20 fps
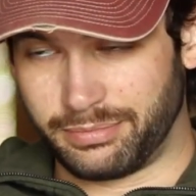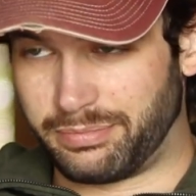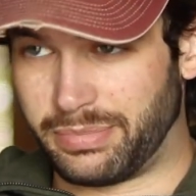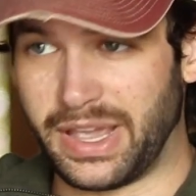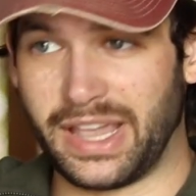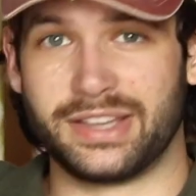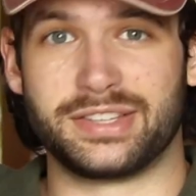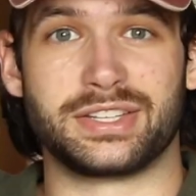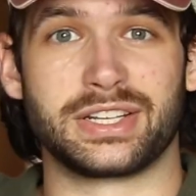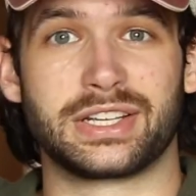
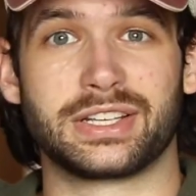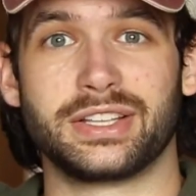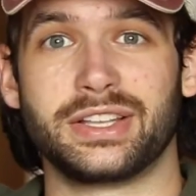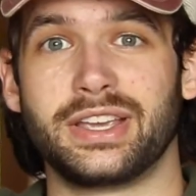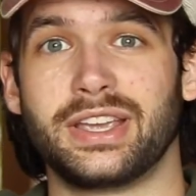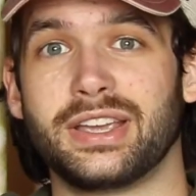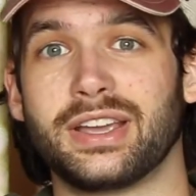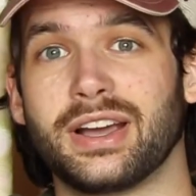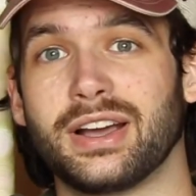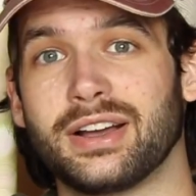
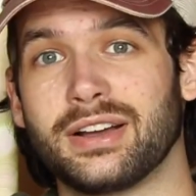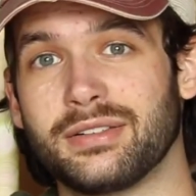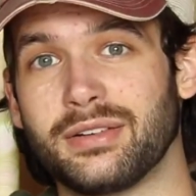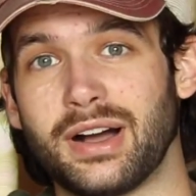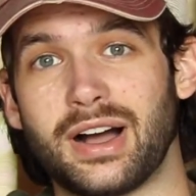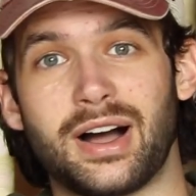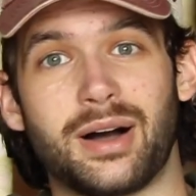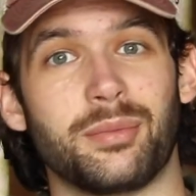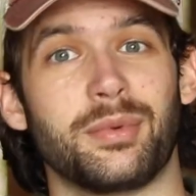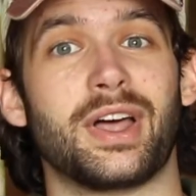basically,
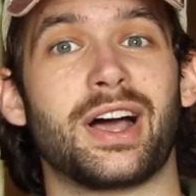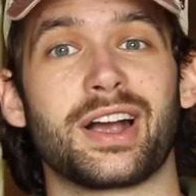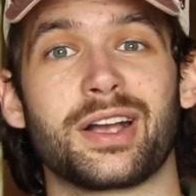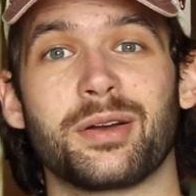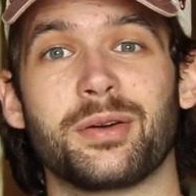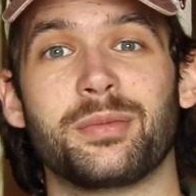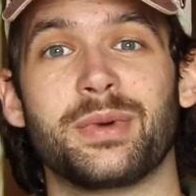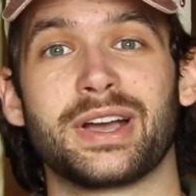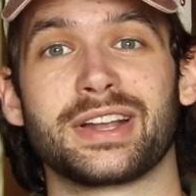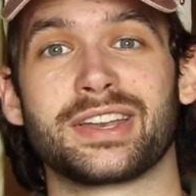I'm not
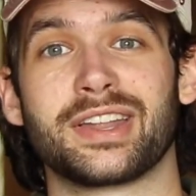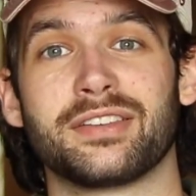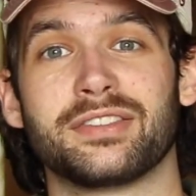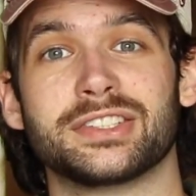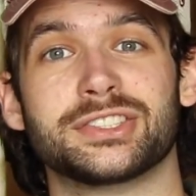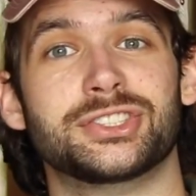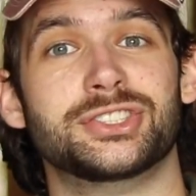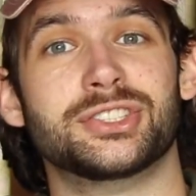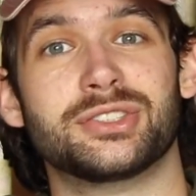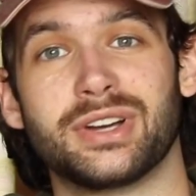coming back to
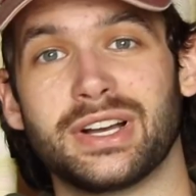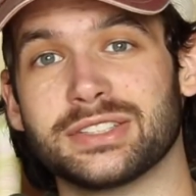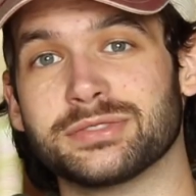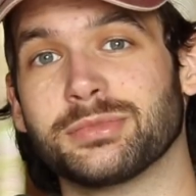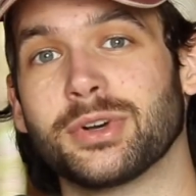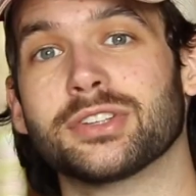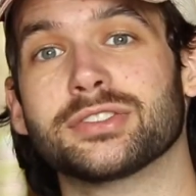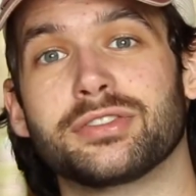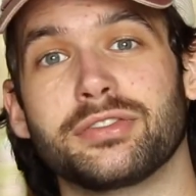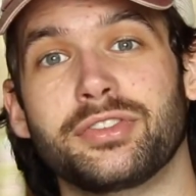FSU, as
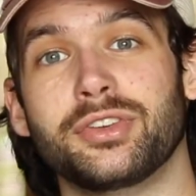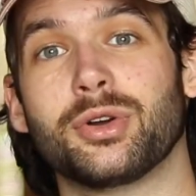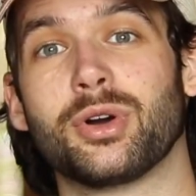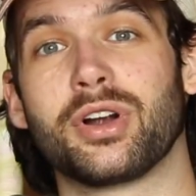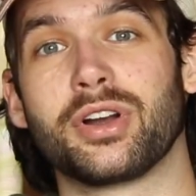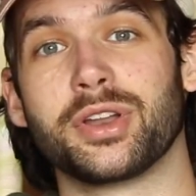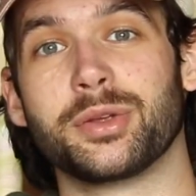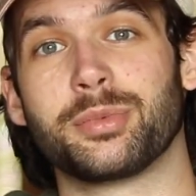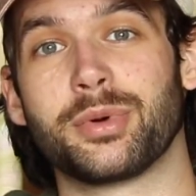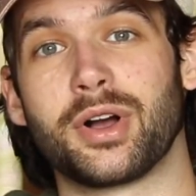most of you
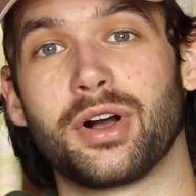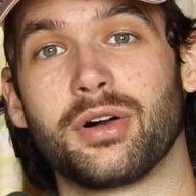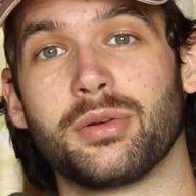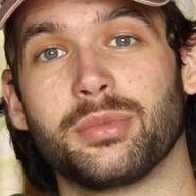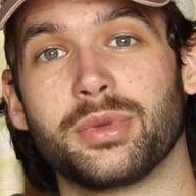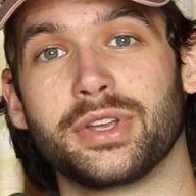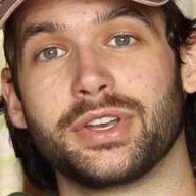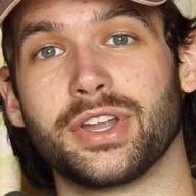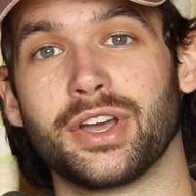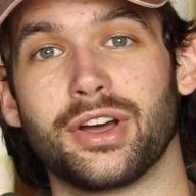already
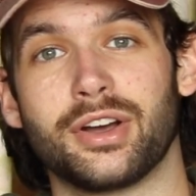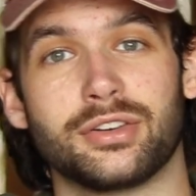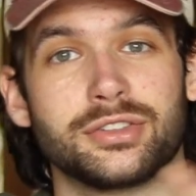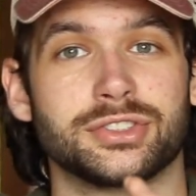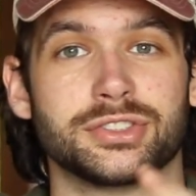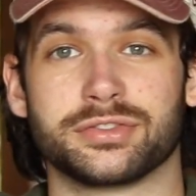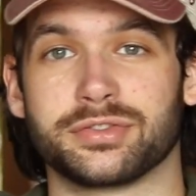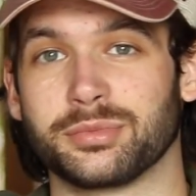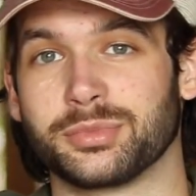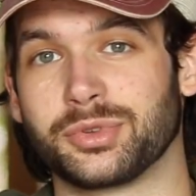probably know,
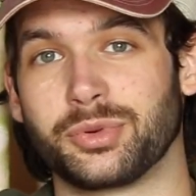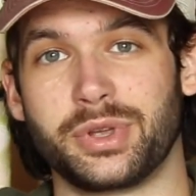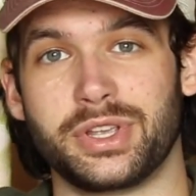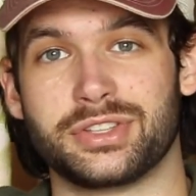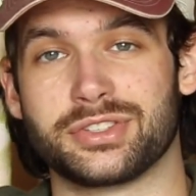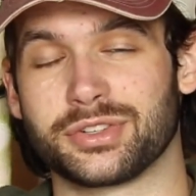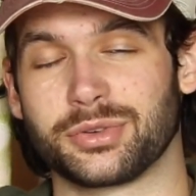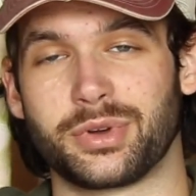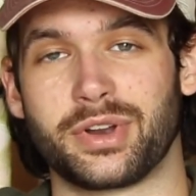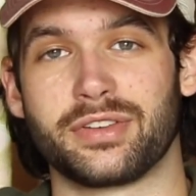just from
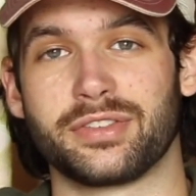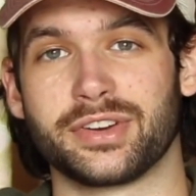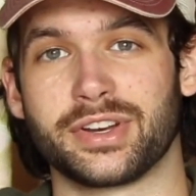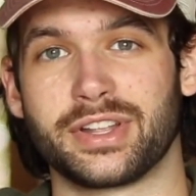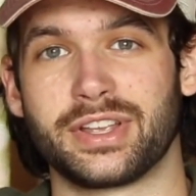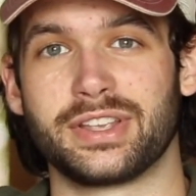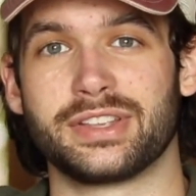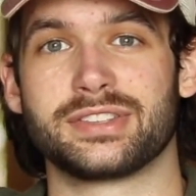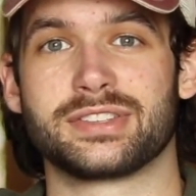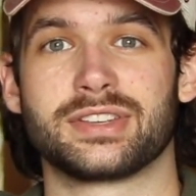tweets or whatever it
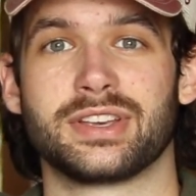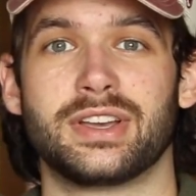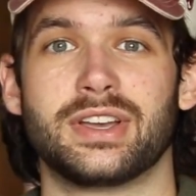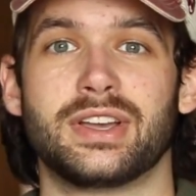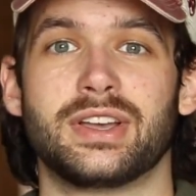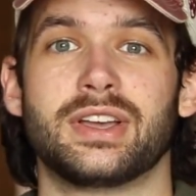is.